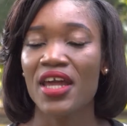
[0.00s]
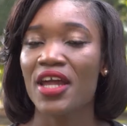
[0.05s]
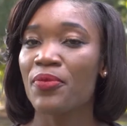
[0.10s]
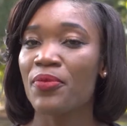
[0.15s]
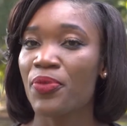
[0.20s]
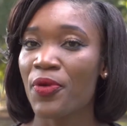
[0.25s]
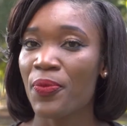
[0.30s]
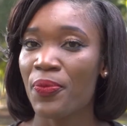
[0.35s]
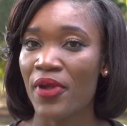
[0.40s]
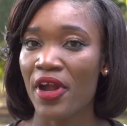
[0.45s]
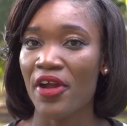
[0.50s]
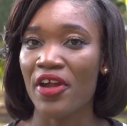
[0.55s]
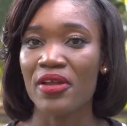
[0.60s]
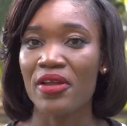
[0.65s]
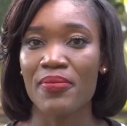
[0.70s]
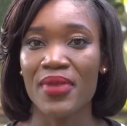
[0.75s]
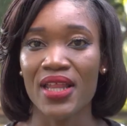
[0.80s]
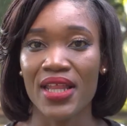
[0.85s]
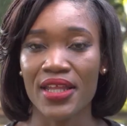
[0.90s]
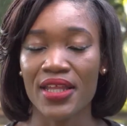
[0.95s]
in preparing
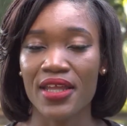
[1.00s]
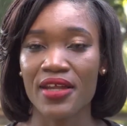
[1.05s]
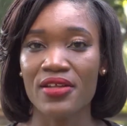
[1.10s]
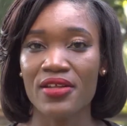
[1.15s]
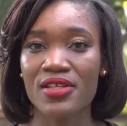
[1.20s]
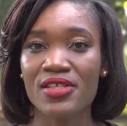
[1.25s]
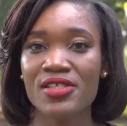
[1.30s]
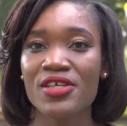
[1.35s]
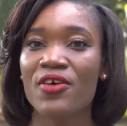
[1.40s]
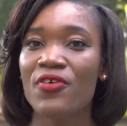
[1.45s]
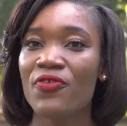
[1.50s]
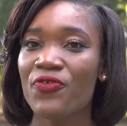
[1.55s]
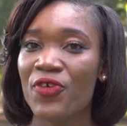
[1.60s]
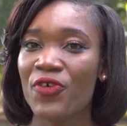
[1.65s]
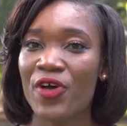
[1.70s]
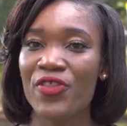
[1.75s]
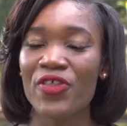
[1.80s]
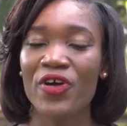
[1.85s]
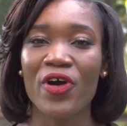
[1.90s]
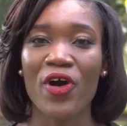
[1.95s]
millennials
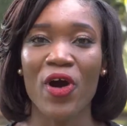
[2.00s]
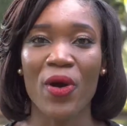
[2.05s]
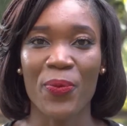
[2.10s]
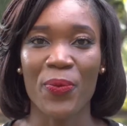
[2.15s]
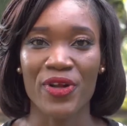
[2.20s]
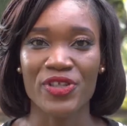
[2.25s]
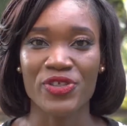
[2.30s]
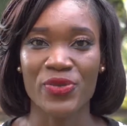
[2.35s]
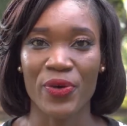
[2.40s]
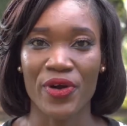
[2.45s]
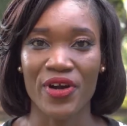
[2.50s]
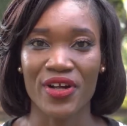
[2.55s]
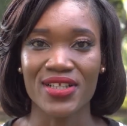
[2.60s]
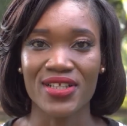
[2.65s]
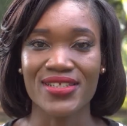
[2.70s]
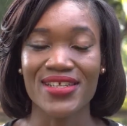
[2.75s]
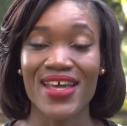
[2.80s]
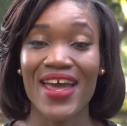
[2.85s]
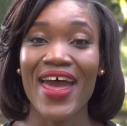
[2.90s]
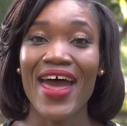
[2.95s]
for the corporate
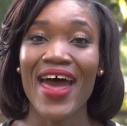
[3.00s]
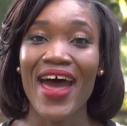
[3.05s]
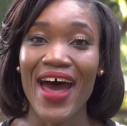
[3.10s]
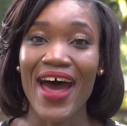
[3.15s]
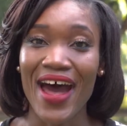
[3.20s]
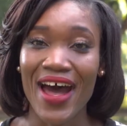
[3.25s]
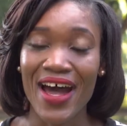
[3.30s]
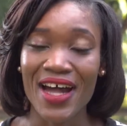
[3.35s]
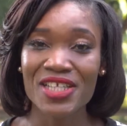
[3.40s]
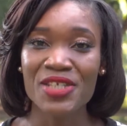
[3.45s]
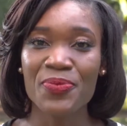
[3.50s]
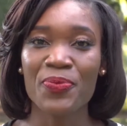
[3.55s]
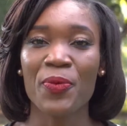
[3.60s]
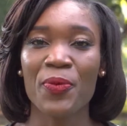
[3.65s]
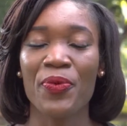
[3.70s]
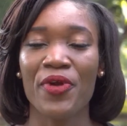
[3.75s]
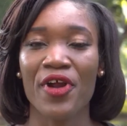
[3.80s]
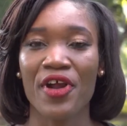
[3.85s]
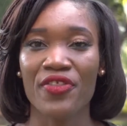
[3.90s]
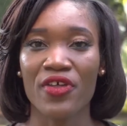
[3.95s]
world and
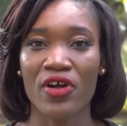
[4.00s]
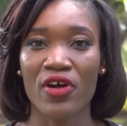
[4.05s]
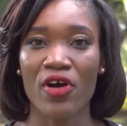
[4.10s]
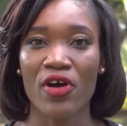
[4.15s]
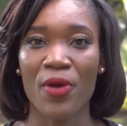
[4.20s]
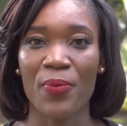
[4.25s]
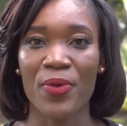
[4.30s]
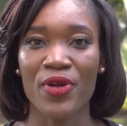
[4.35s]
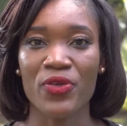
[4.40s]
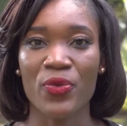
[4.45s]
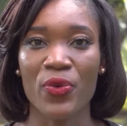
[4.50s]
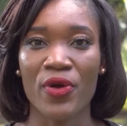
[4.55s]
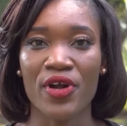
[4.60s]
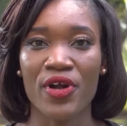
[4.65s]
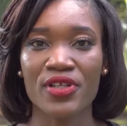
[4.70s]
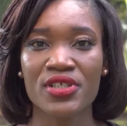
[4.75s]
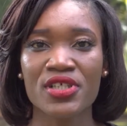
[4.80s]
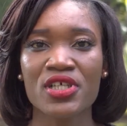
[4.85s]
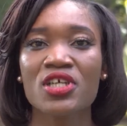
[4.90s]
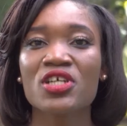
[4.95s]
preparing the corporate
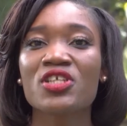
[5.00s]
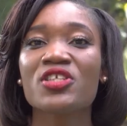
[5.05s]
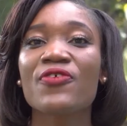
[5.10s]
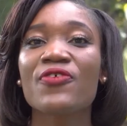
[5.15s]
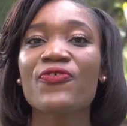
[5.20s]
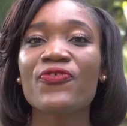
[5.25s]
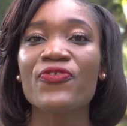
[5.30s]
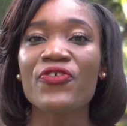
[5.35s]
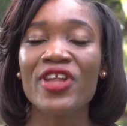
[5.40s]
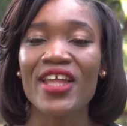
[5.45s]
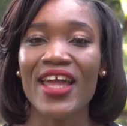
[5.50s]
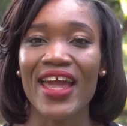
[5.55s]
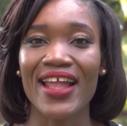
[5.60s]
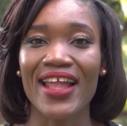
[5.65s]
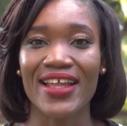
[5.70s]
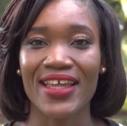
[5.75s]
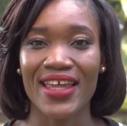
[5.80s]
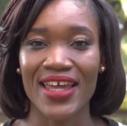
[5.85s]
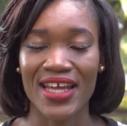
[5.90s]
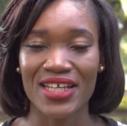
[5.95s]
world to fully
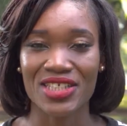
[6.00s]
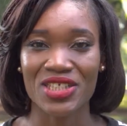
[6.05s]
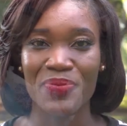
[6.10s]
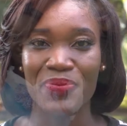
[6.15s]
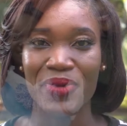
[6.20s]
engage